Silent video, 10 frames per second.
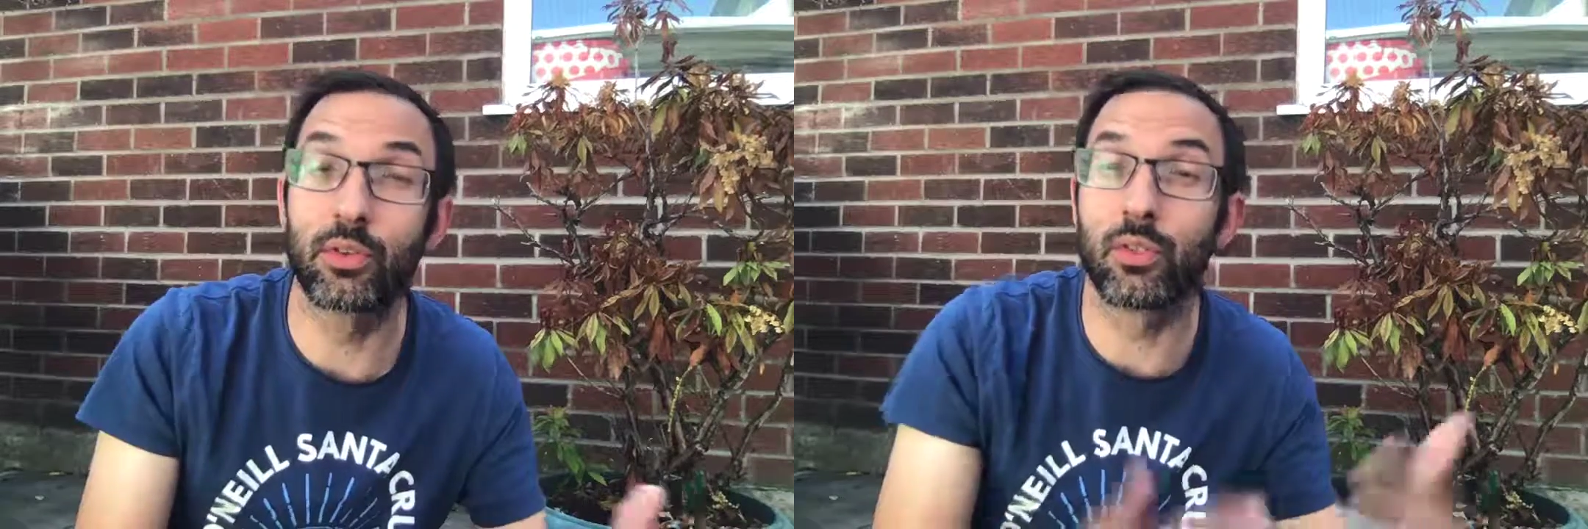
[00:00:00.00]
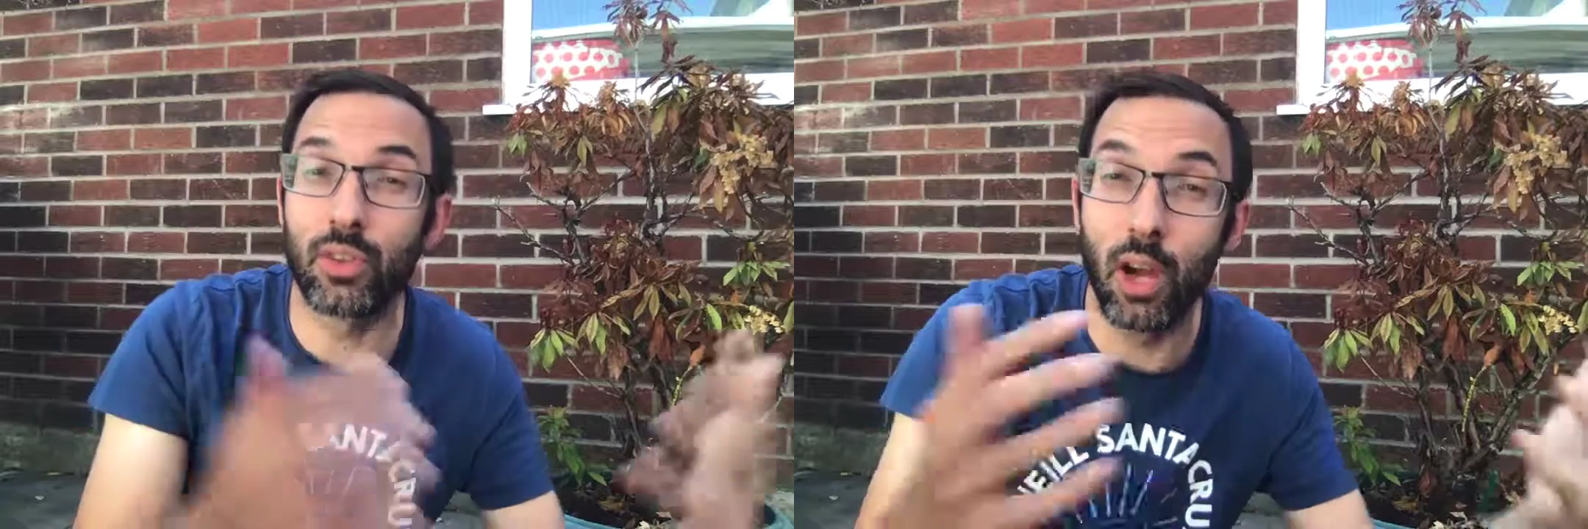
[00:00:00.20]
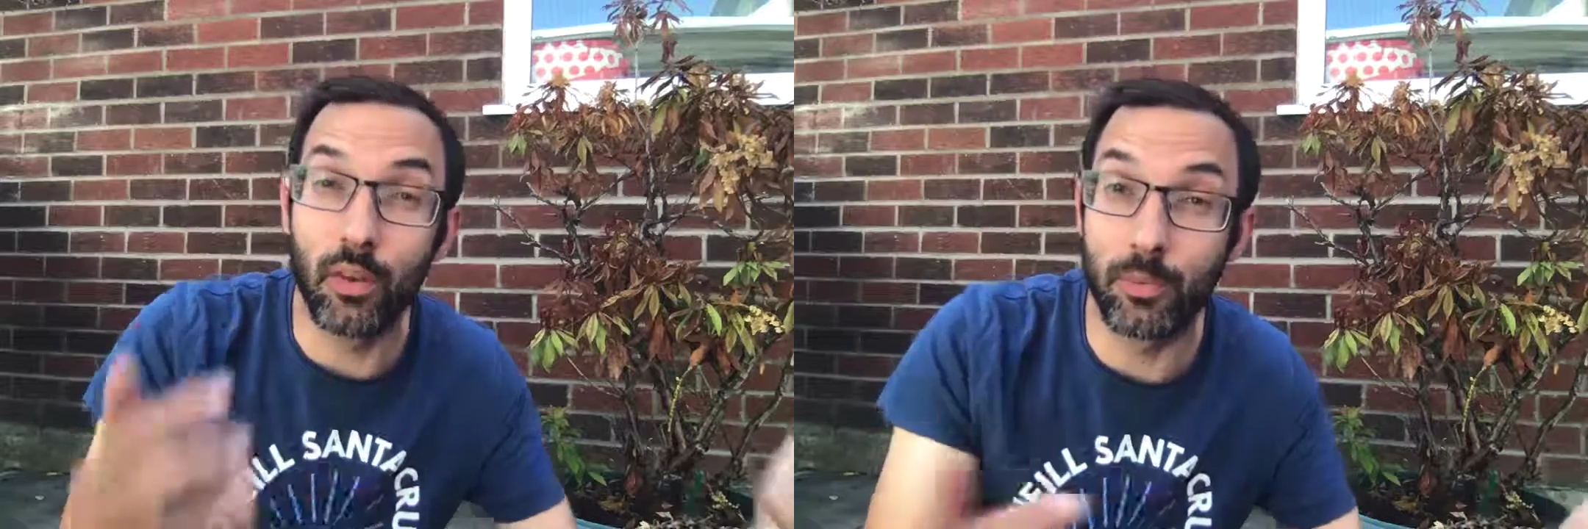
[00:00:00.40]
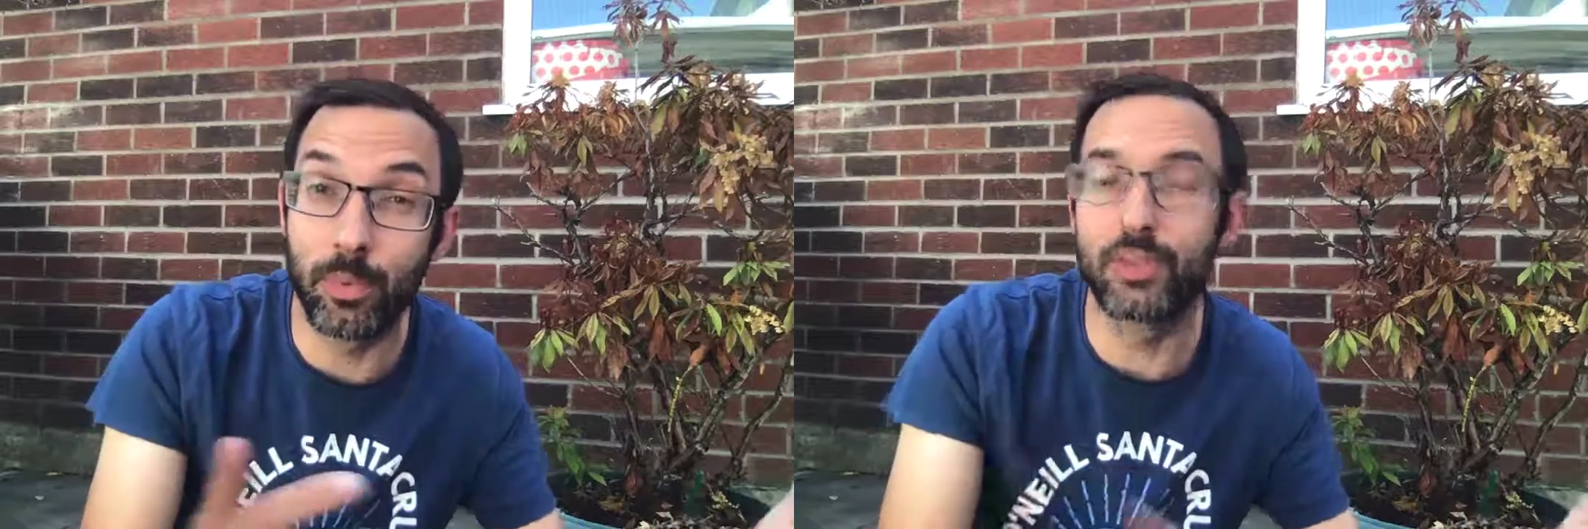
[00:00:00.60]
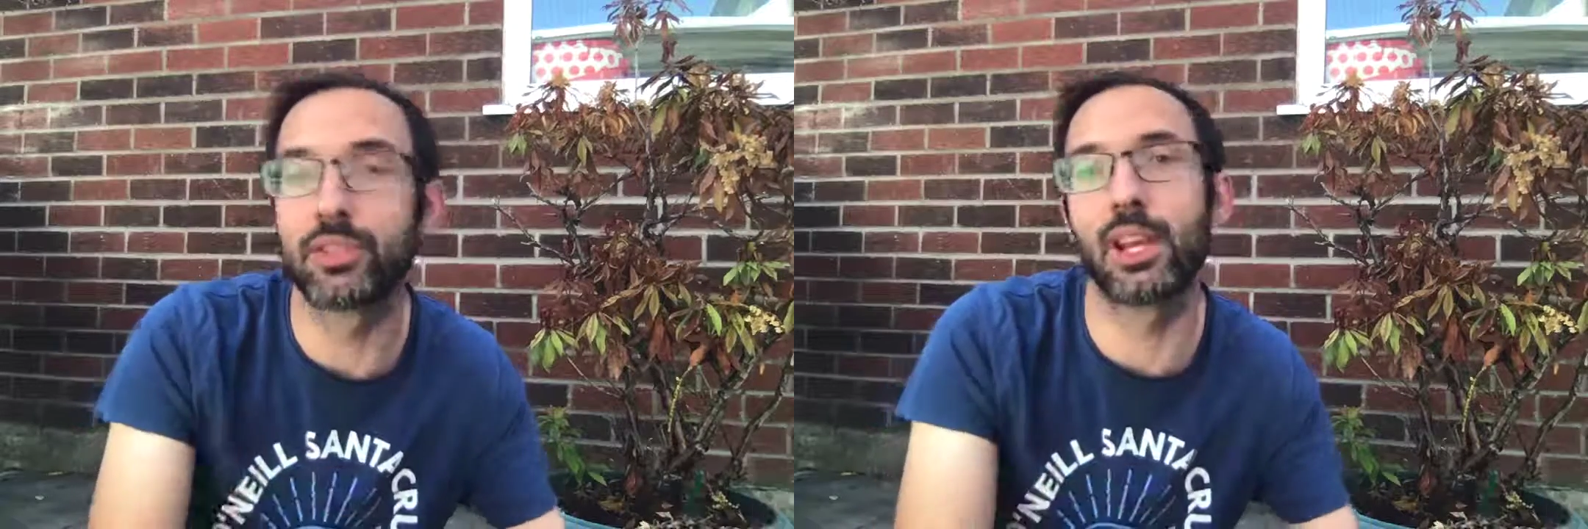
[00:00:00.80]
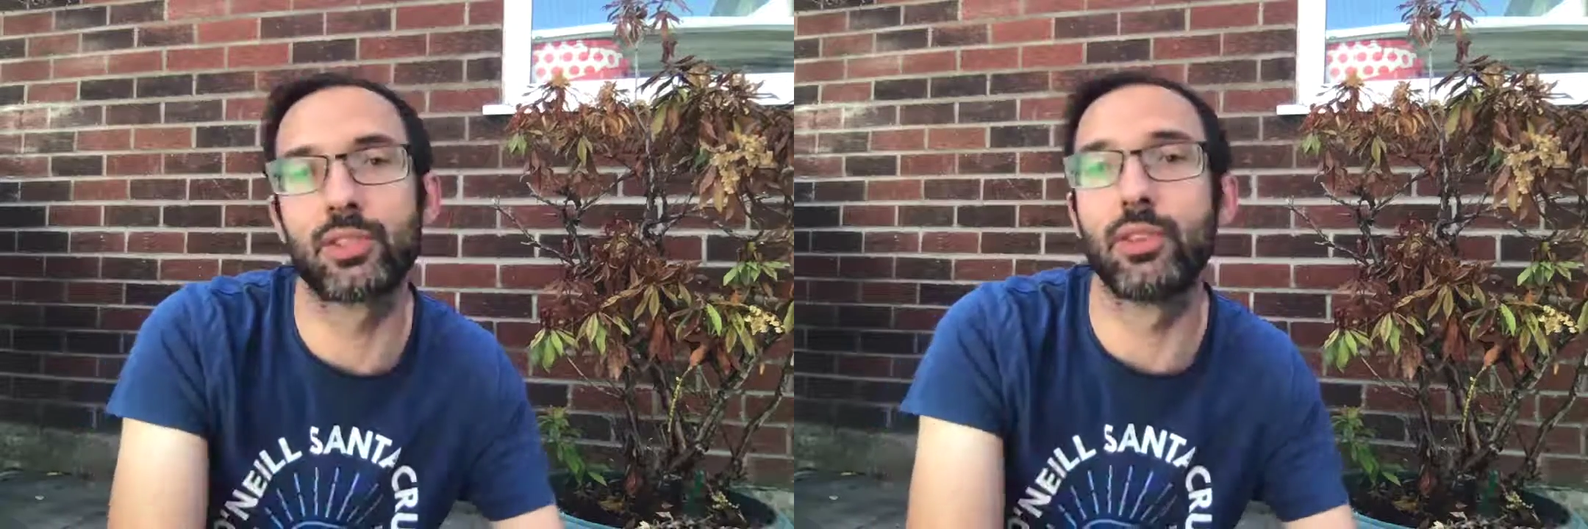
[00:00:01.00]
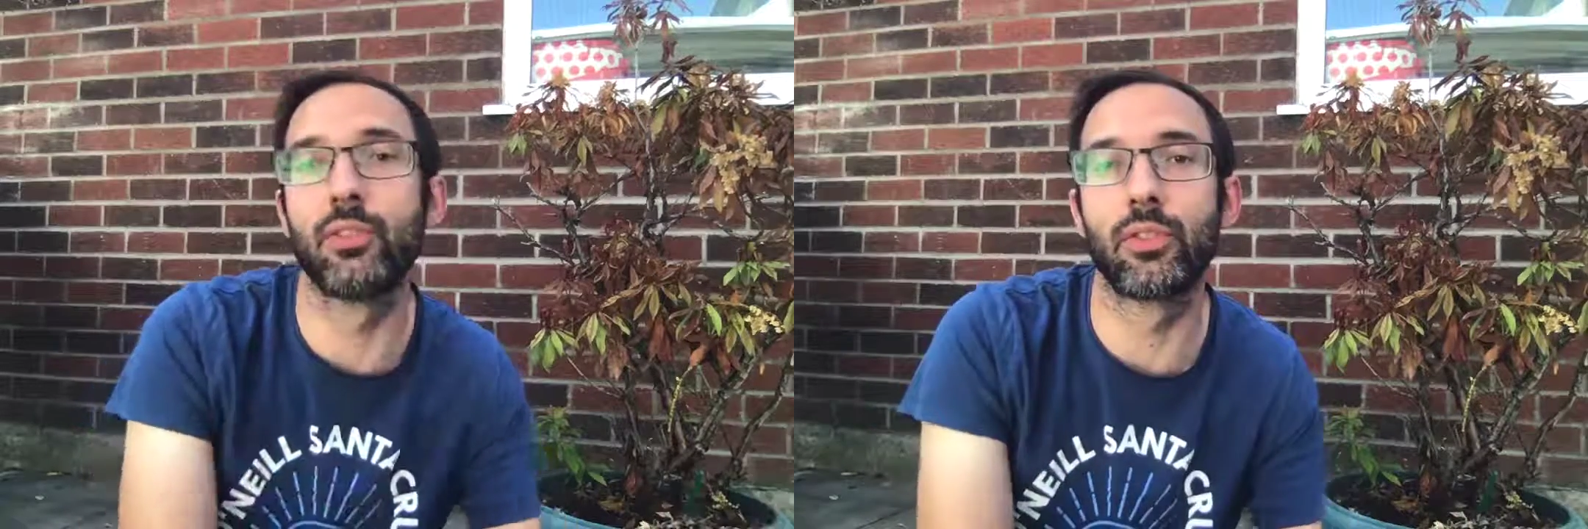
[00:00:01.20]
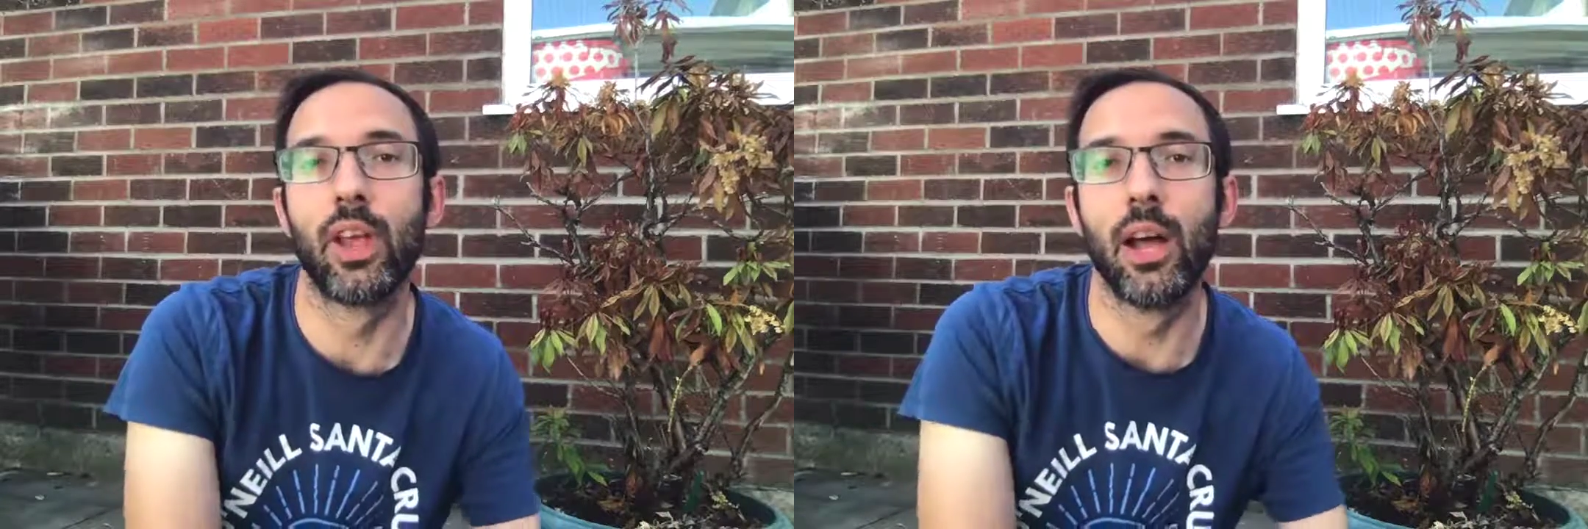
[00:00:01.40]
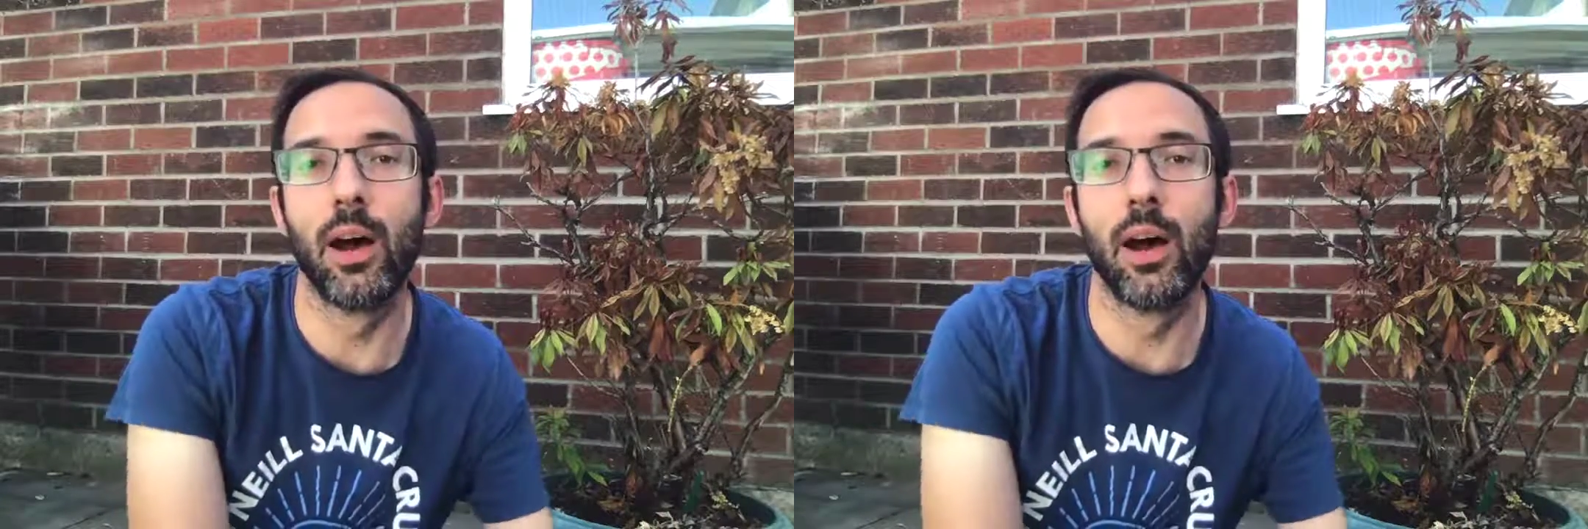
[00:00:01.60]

stuff, possessions,